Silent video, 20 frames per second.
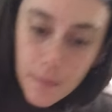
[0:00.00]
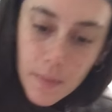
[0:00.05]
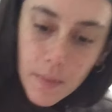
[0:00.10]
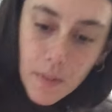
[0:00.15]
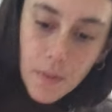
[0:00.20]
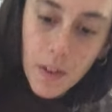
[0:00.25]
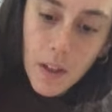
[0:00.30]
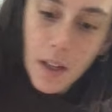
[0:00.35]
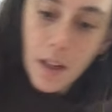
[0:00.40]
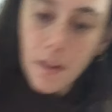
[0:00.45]
if
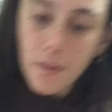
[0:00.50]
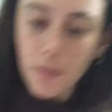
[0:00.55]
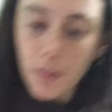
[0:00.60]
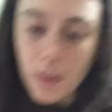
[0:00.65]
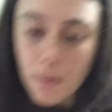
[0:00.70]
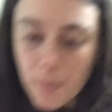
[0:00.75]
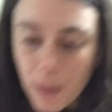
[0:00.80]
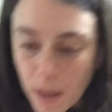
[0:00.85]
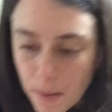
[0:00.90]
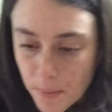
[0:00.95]
any of
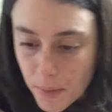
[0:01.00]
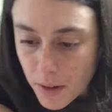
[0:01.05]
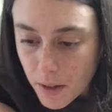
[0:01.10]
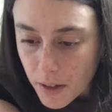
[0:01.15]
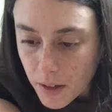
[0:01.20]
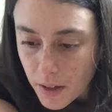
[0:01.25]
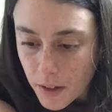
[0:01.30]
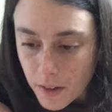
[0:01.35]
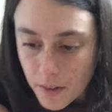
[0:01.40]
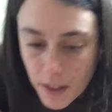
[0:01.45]
your paper,
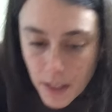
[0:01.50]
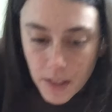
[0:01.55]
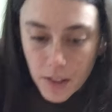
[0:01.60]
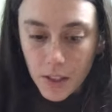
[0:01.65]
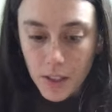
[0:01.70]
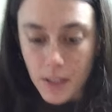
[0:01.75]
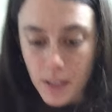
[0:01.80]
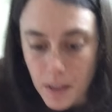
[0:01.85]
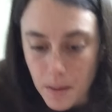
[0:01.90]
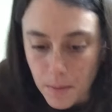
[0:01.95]

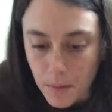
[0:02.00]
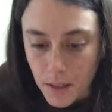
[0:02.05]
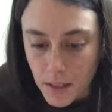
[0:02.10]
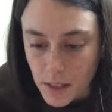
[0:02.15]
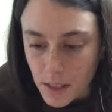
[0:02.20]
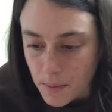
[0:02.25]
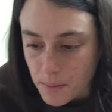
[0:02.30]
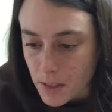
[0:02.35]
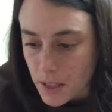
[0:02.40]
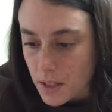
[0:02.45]

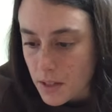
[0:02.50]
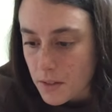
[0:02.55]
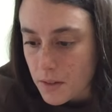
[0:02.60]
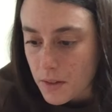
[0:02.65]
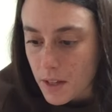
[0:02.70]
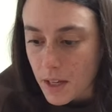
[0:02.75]
it's up to you.